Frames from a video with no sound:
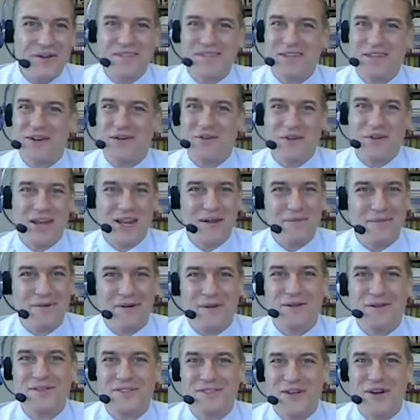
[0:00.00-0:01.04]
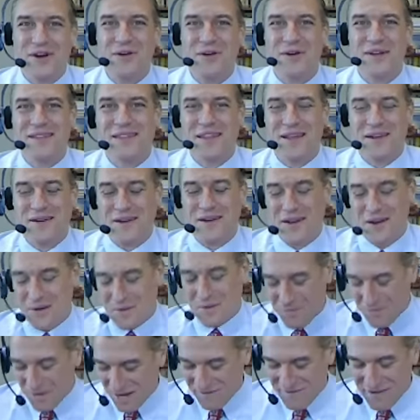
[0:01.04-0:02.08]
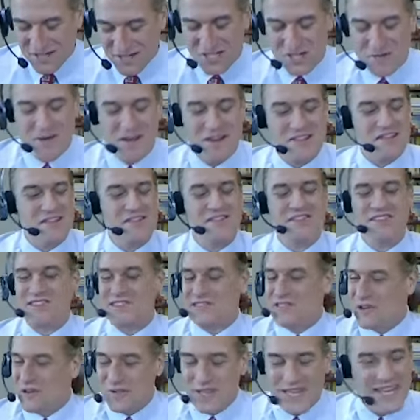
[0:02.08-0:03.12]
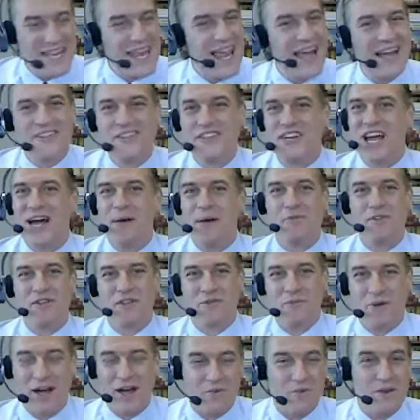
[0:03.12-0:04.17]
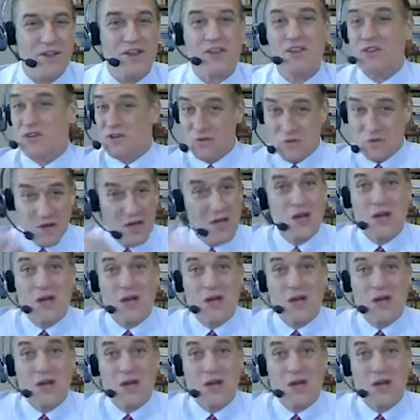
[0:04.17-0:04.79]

it's incredible. So they're, conventional medicine slowly catching up with what we knew